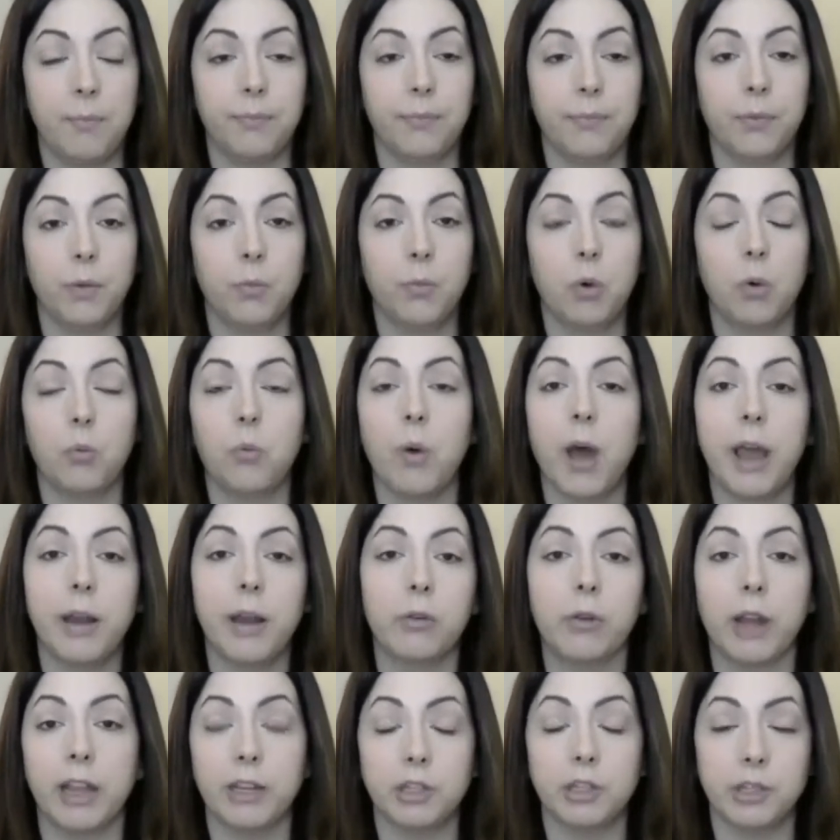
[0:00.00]
well, why
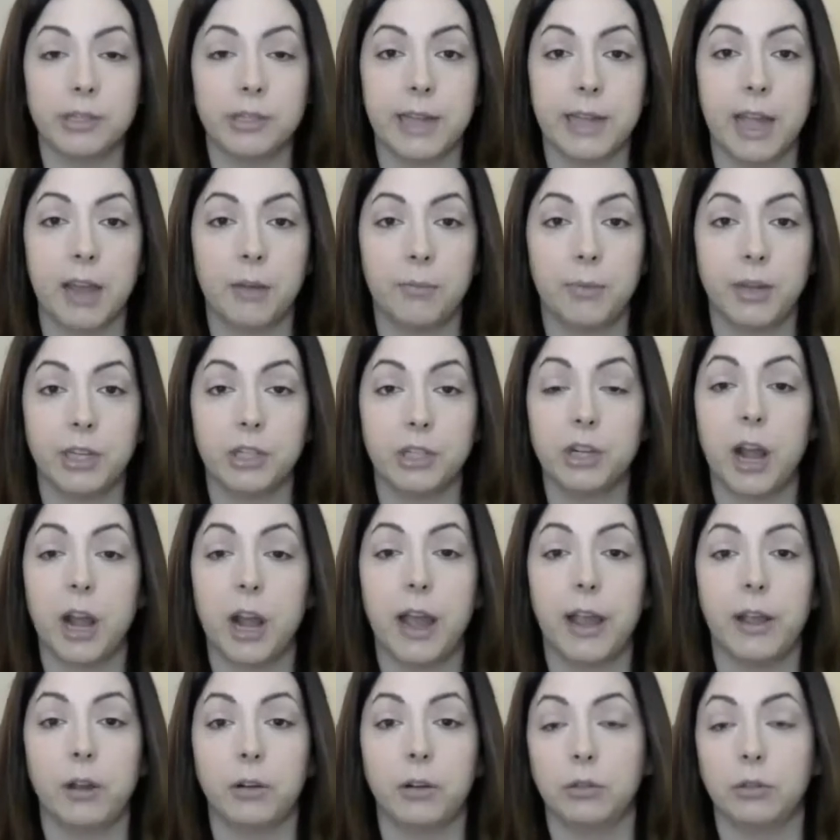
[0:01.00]
don't I just add my
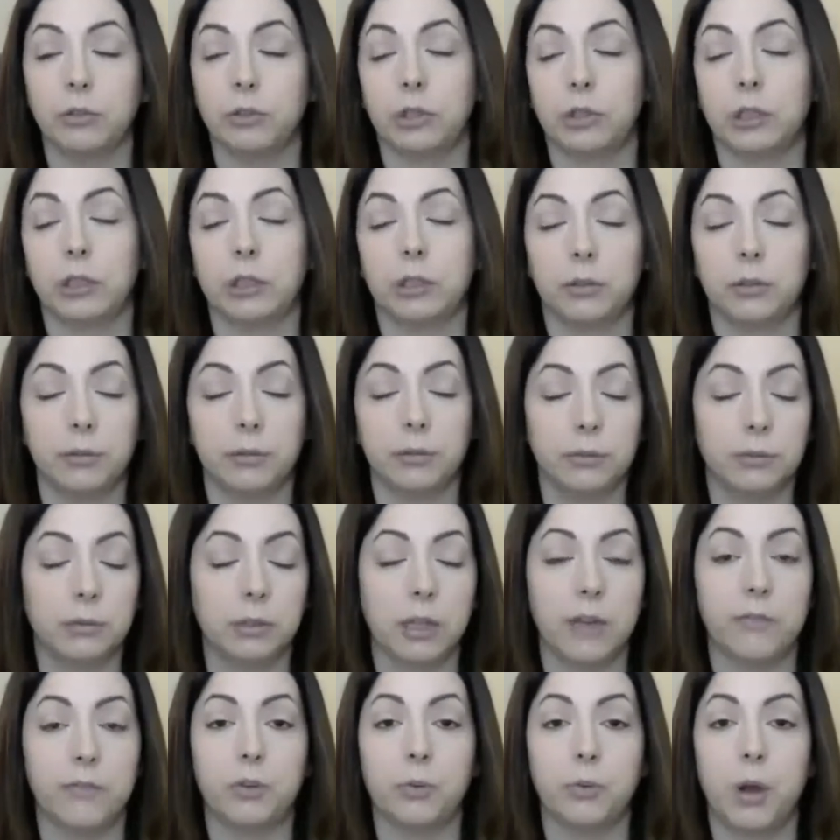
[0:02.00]
child or
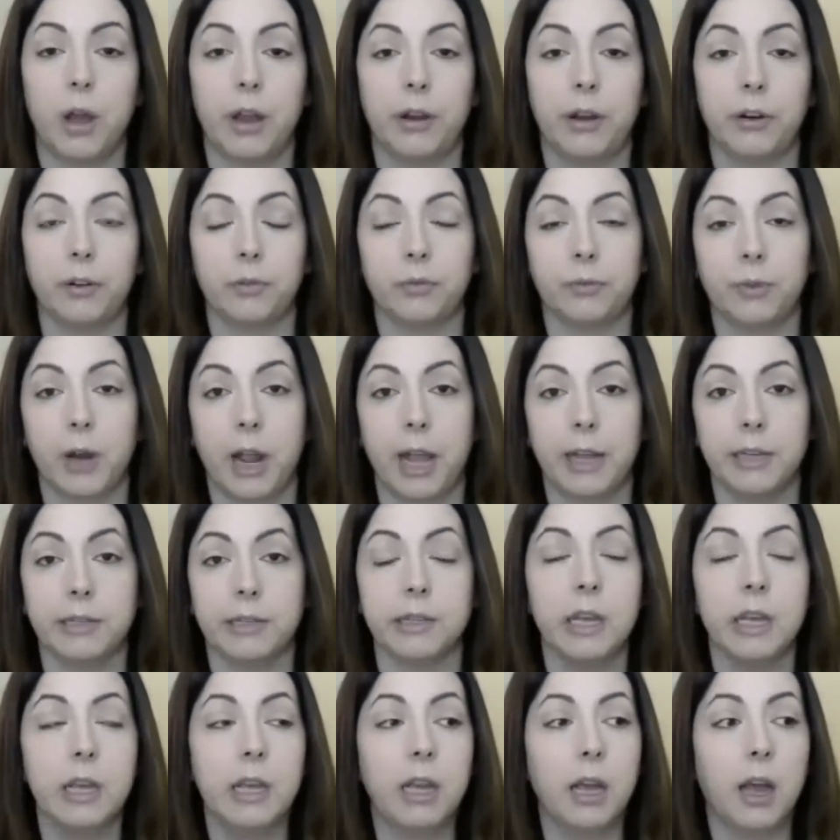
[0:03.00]
loved one or friend
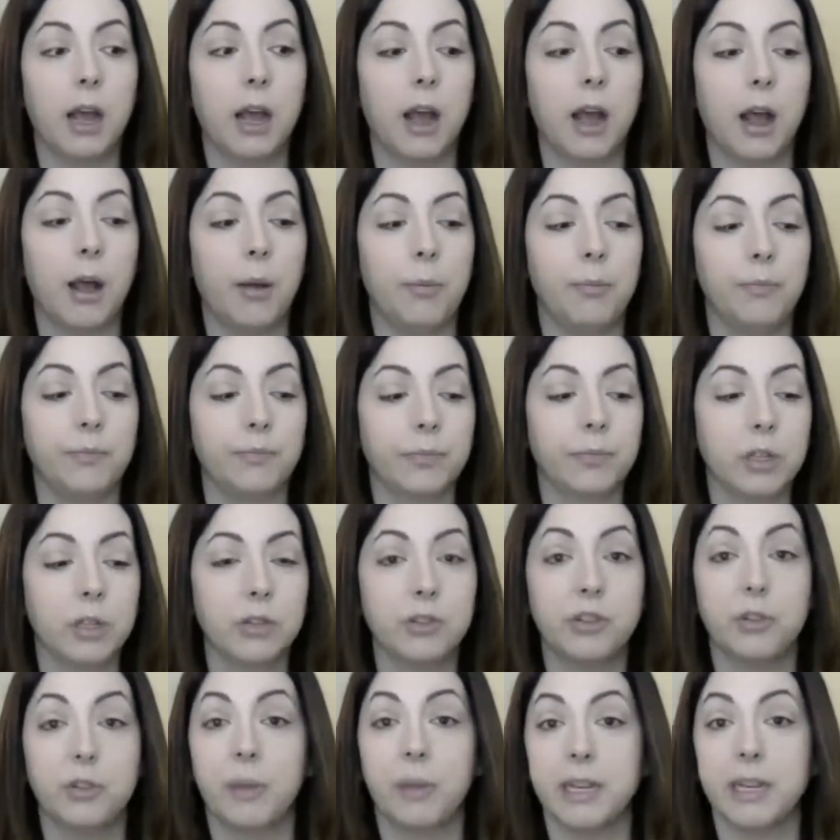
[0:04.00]

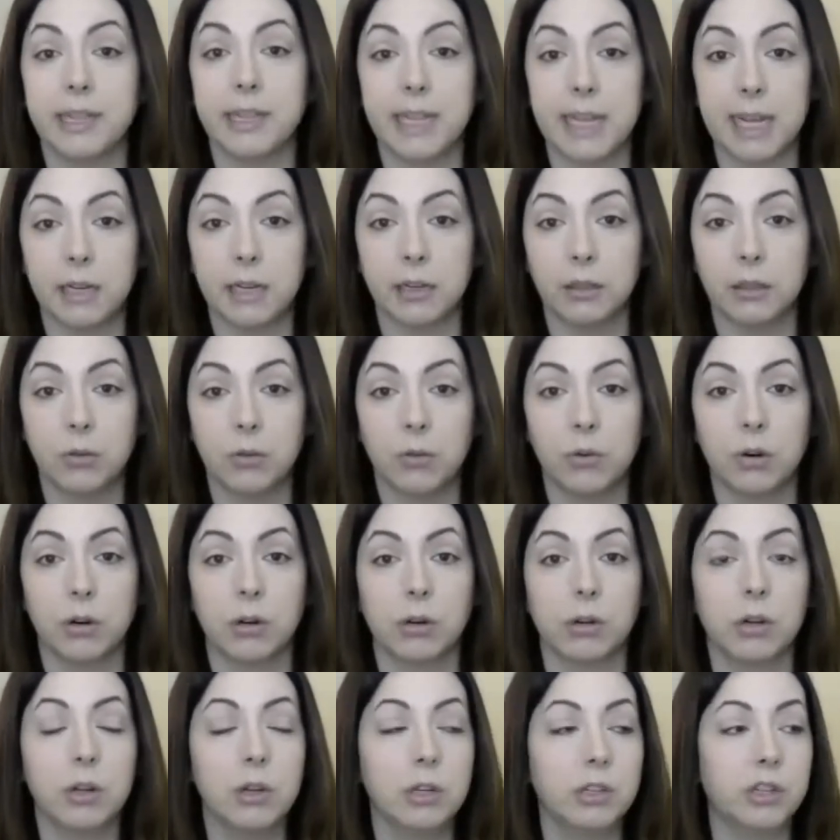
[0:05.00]
to my deed
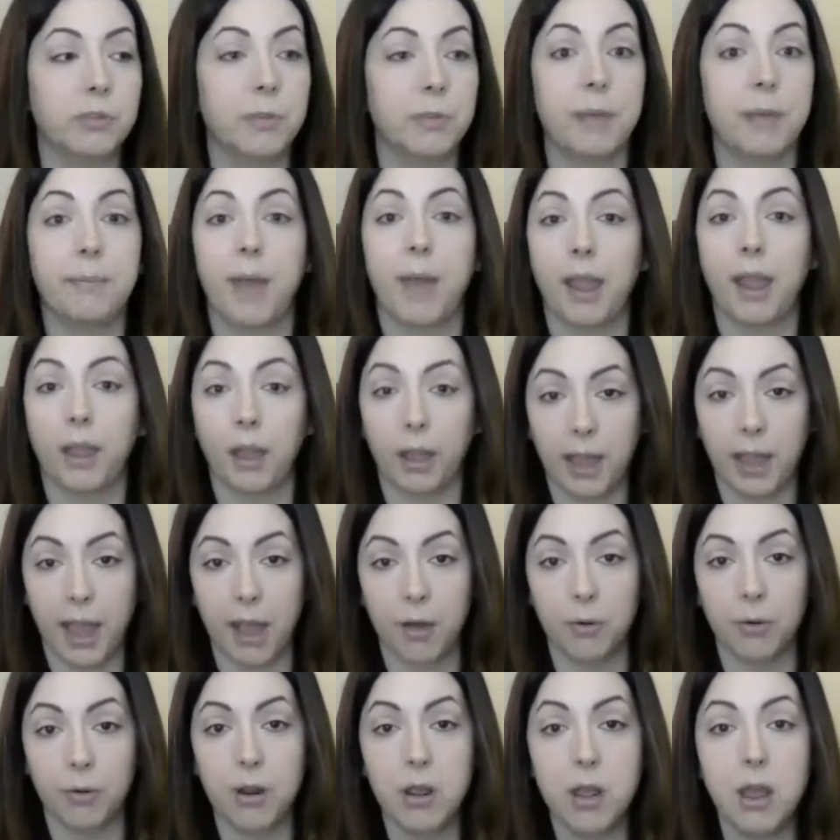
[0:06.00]
or to my bank
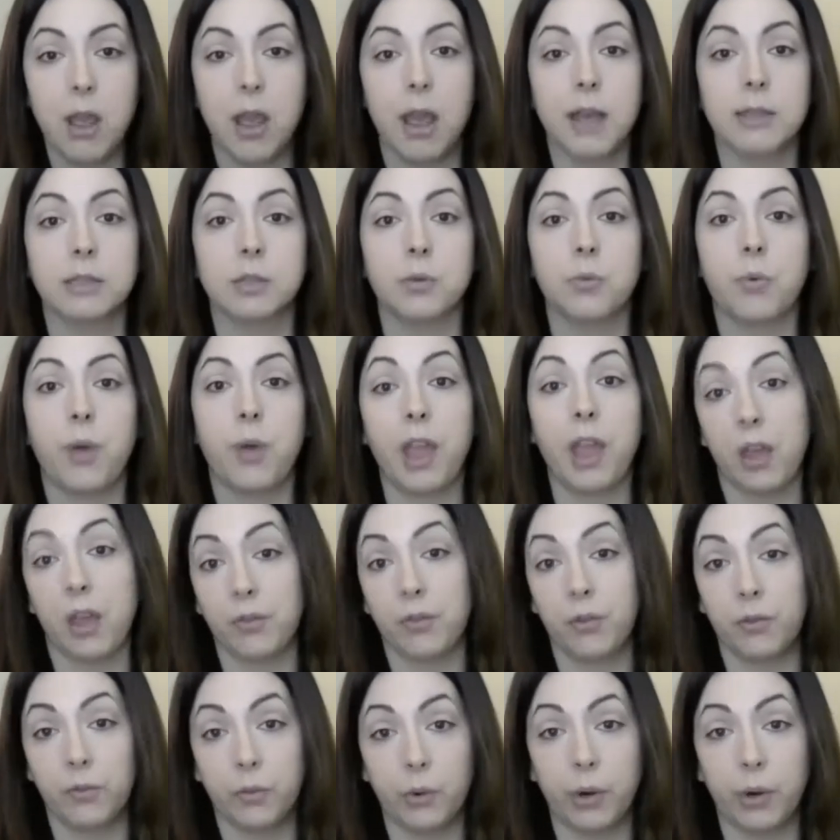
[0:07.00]
account as a way of
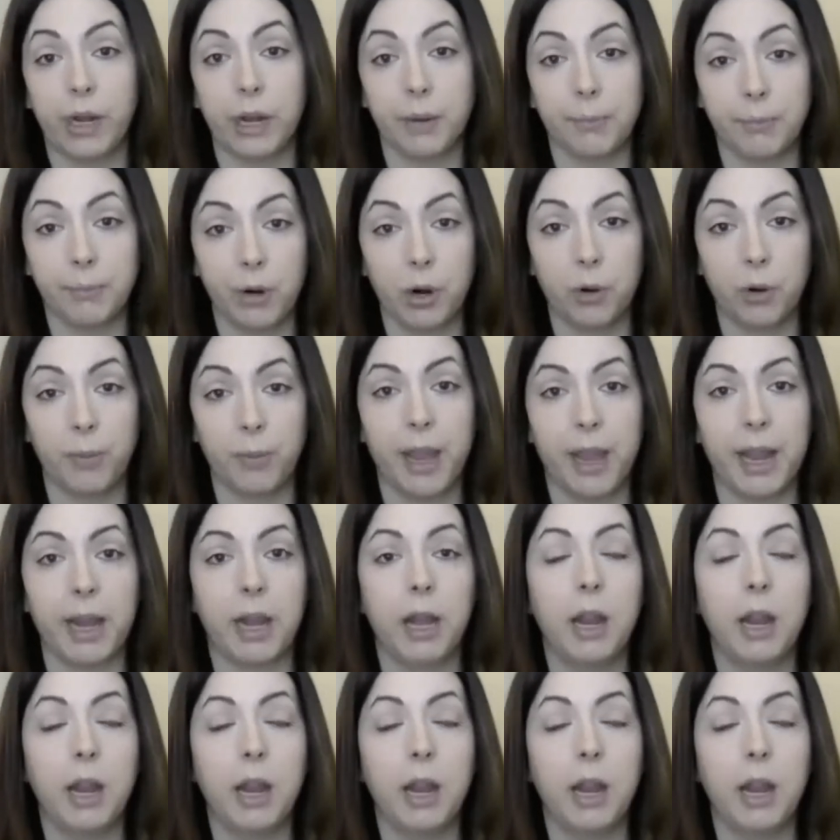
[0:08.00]
avoiding probate?